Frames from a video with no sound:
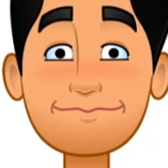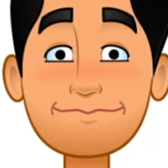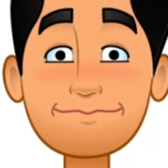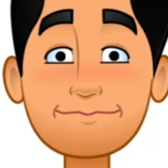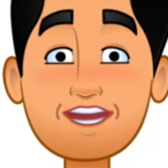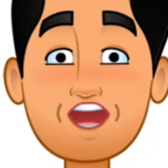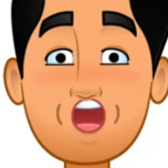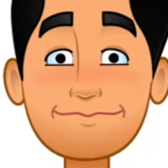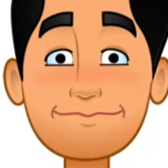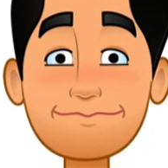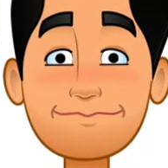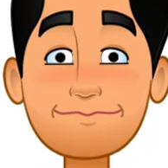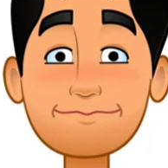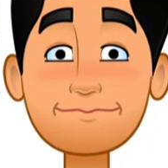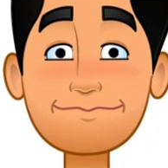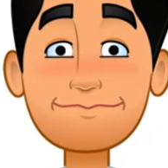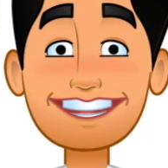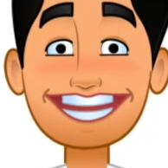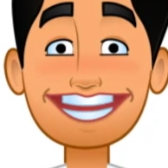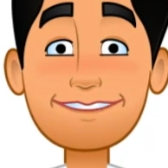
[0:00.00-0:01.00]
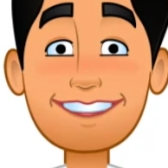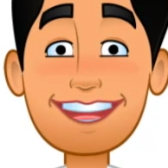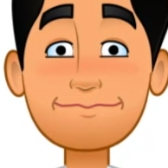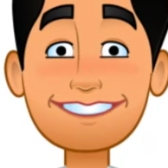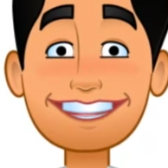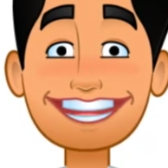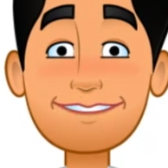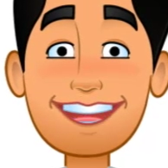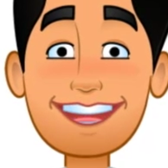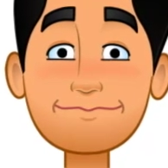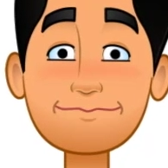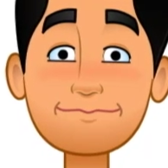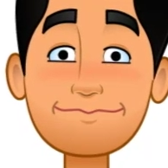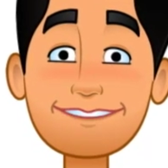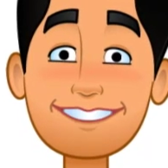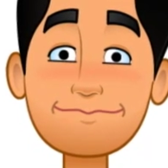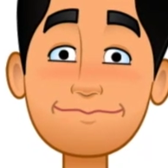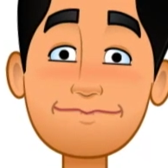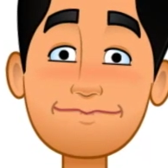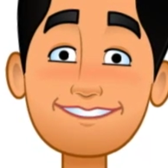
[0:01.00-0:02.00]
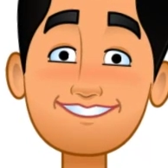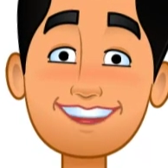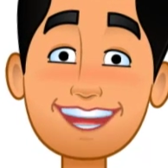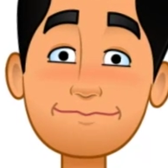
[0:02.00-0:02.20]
Now, let's say we have a different